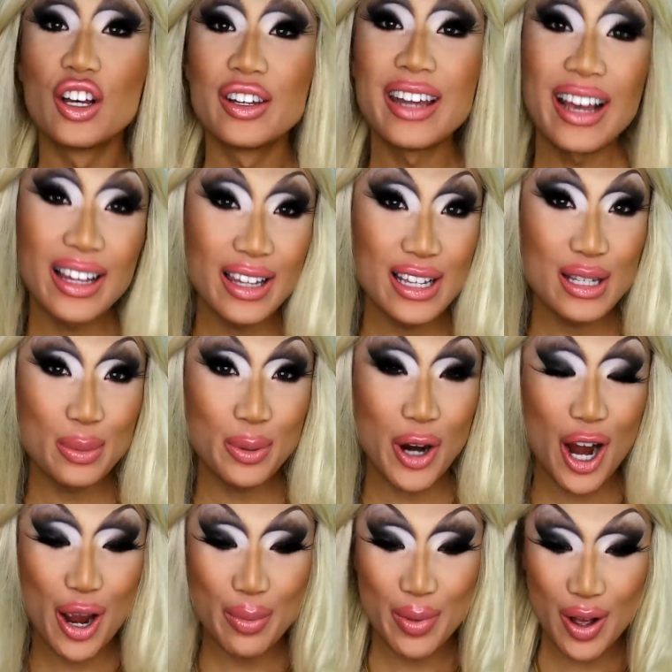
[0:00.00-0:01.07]
Necklace,
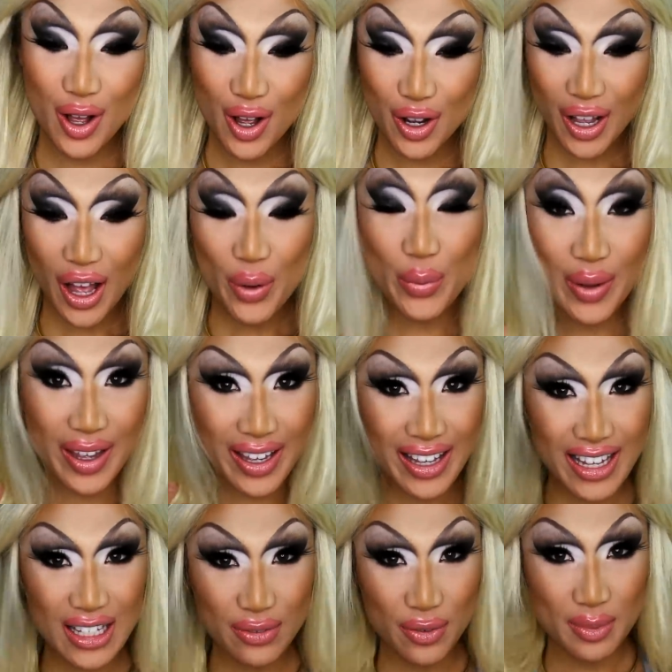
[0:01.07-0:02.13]
Primark. Wig
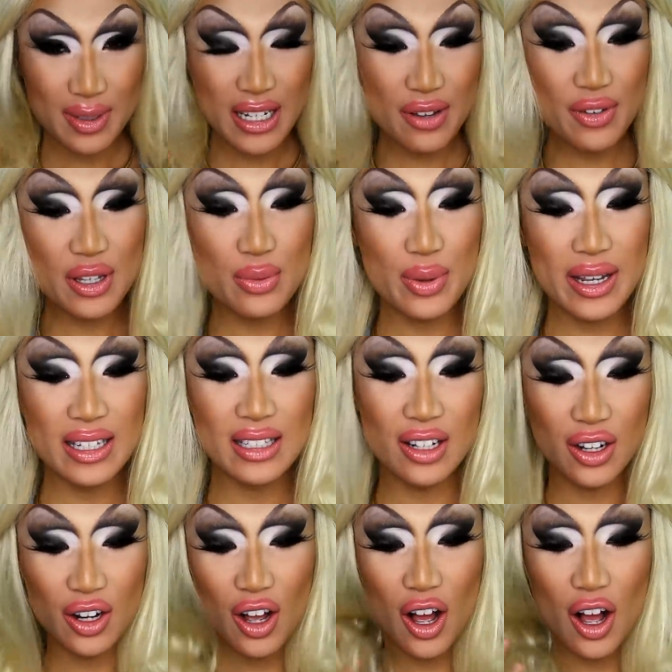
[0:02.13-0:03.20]
is from
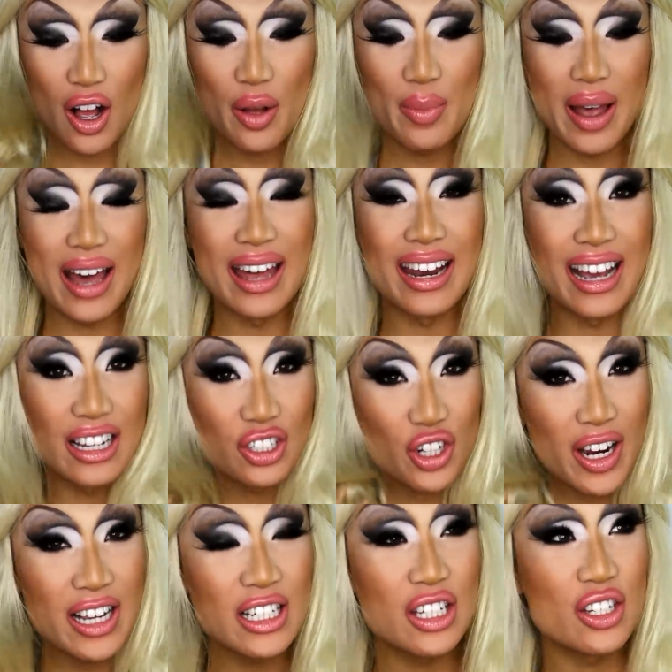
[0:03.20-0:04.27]
divaswigs.com, and I
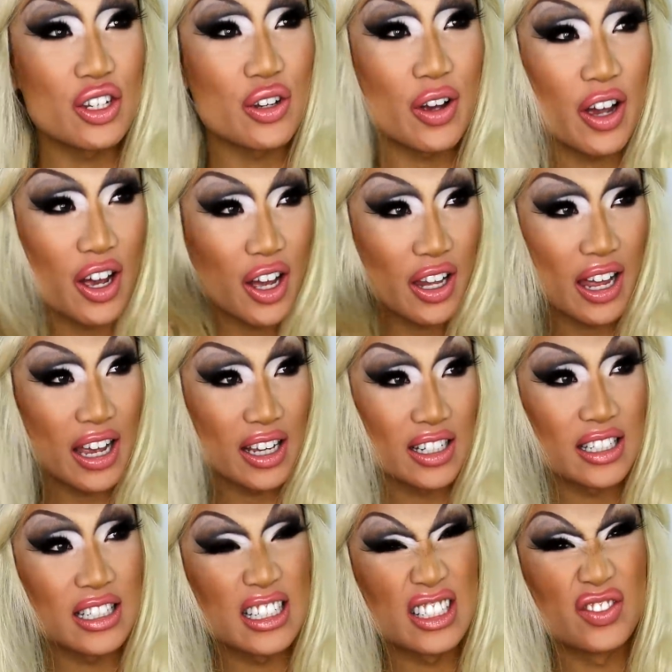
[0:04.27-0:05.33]
tried to do her like
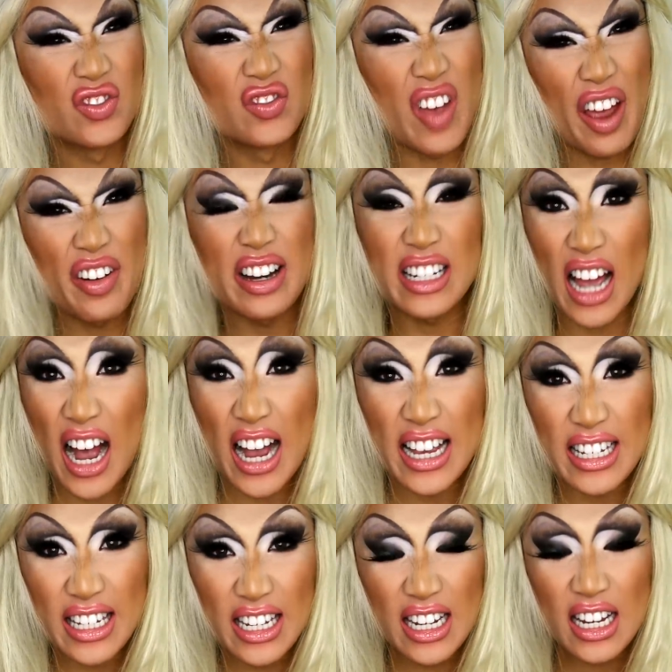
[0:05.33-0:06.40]
very
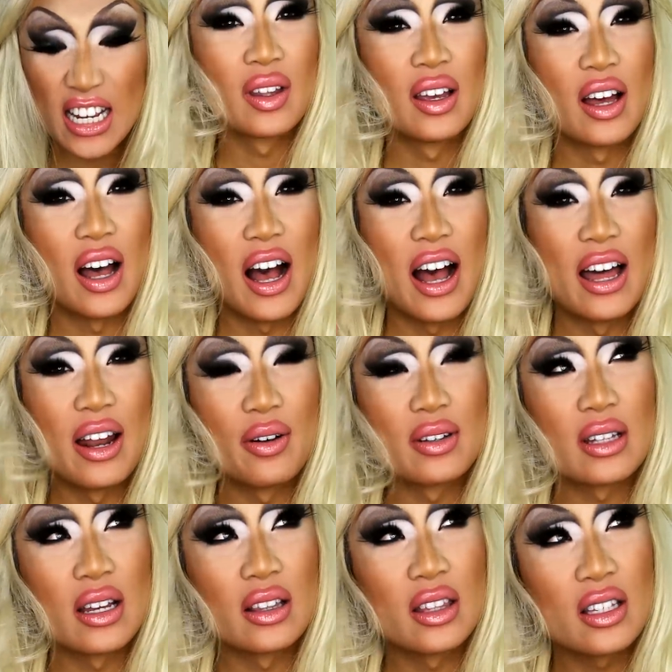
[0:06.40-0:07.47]
tidy. And I was
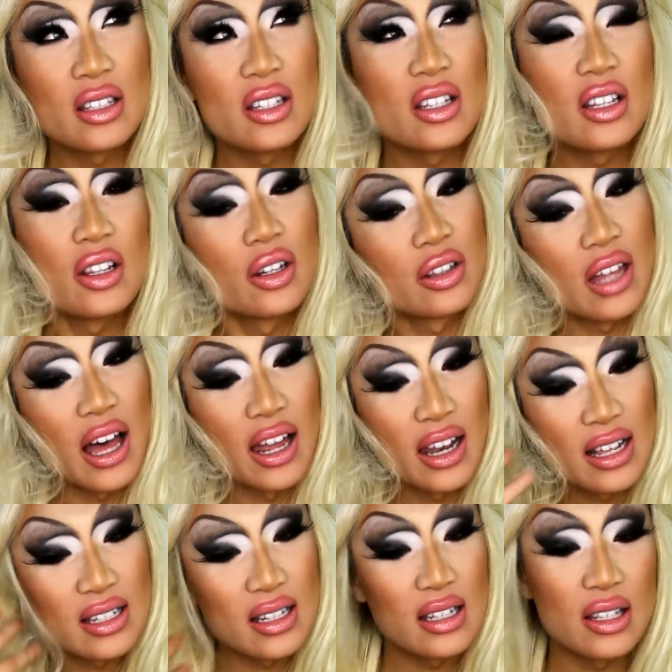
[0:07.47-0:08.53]
like, this doesn't look that
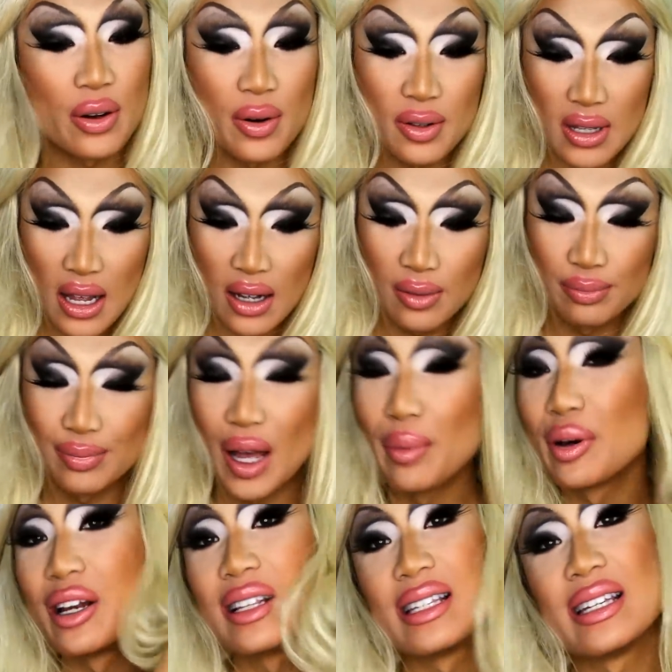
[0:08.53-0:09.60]
Alaska, so I was like, I'm
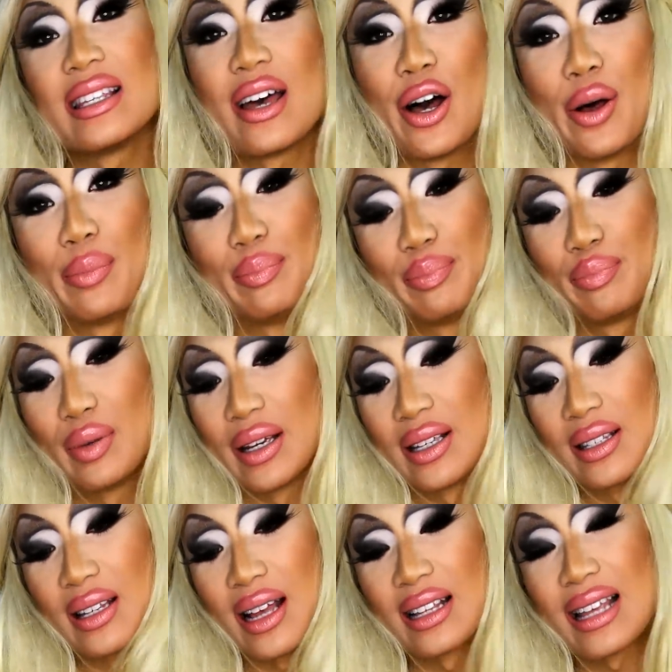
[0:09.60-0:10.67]
gonna tease it up
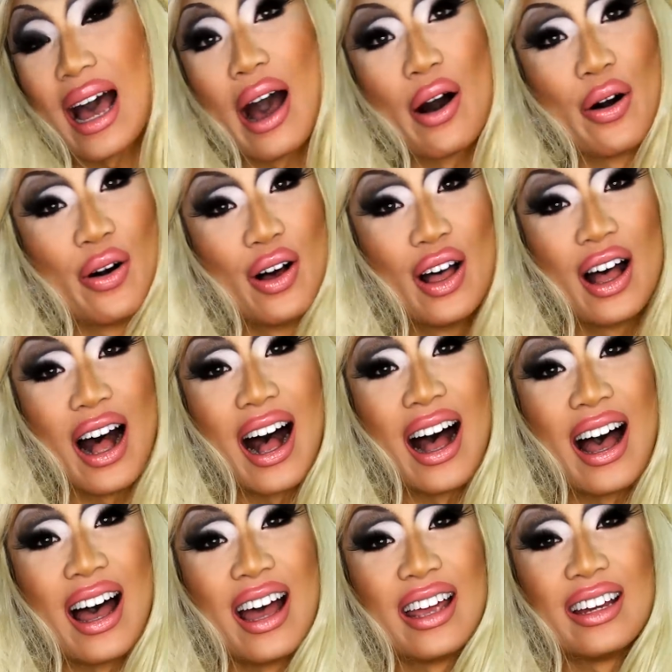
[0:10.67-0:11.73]
because that's how
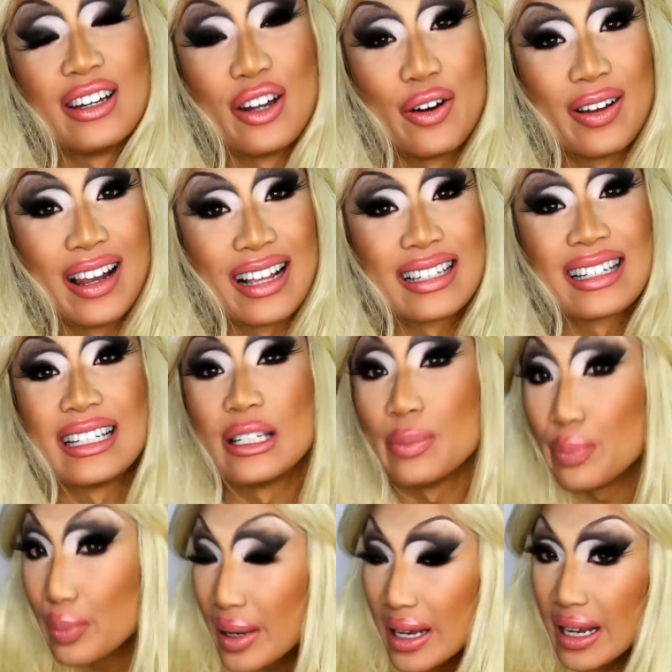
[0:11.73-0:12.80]
I know Alaska to
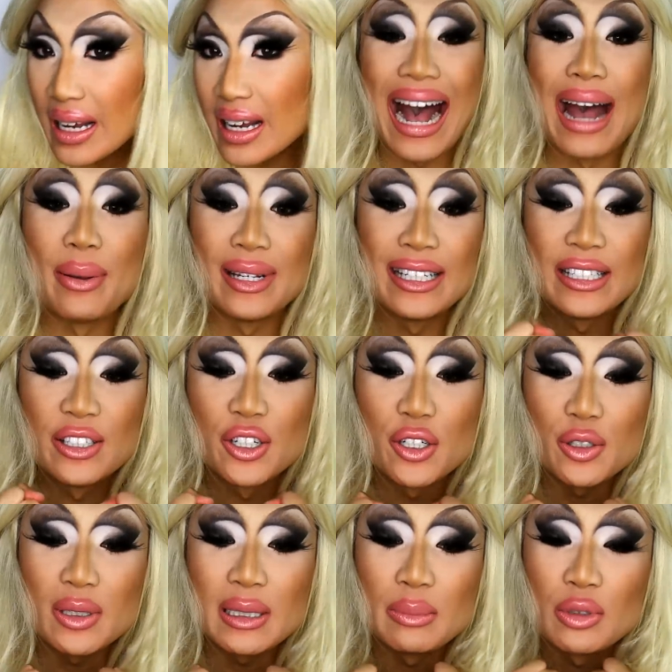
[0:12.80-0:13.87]
be. I
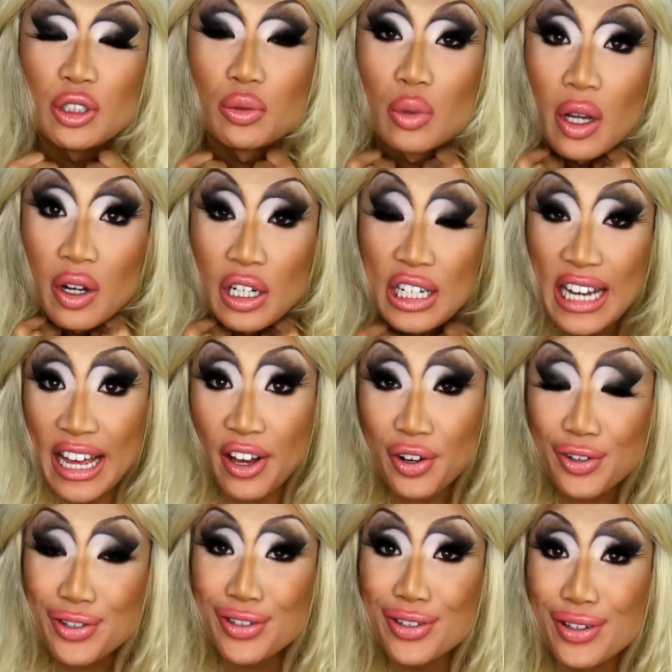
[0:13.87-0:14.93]
know I'm not wearing
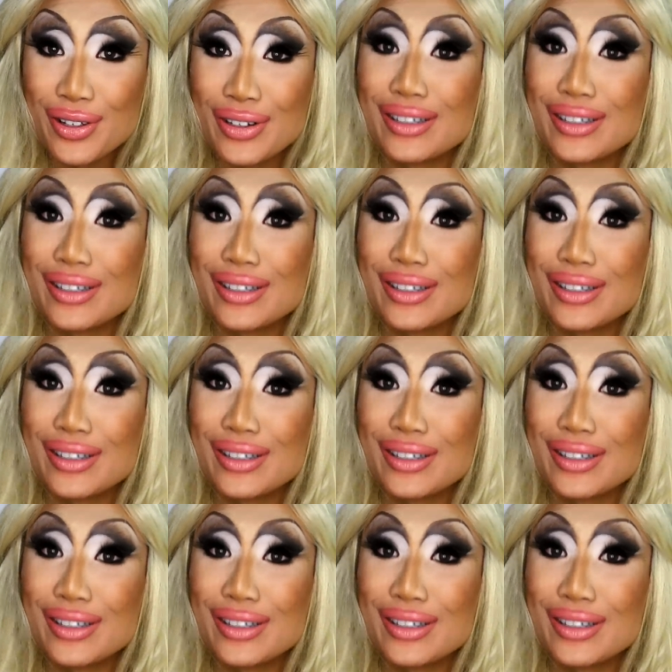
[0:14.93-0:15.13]
nails.